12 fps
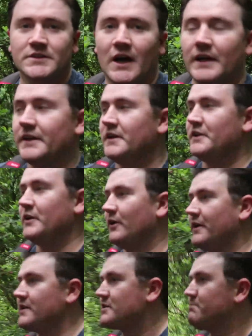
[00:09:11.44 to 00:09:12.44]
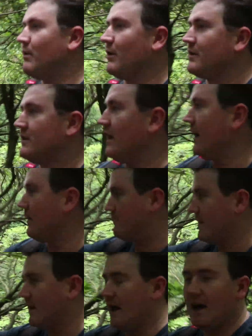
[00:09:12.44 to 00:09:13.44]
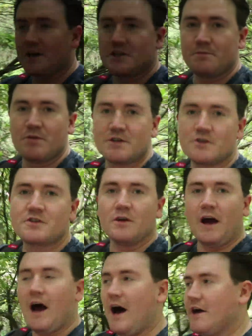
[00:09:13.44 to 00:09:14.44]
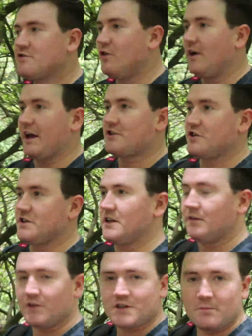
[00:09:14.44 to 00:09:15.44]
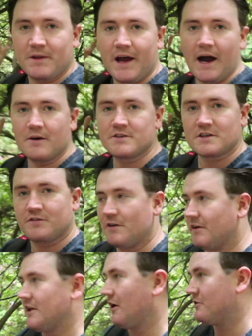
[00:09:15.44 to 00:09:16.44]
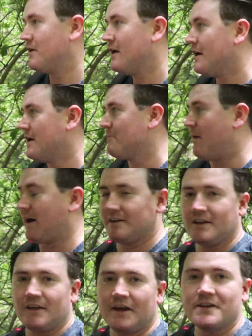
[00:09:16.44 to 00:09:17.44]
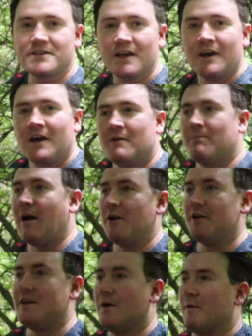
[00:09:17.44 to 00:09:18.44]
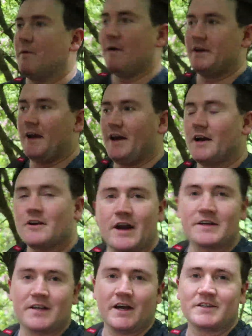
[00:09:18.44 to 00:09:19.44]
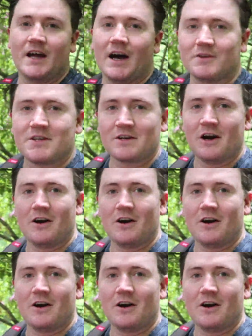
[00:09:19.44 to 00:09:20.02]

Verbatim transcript: So I didn't know this, but that mill actually produced hydroelectricity for some of the houses further down back in the days. But I learnt that when I went to Craigside House and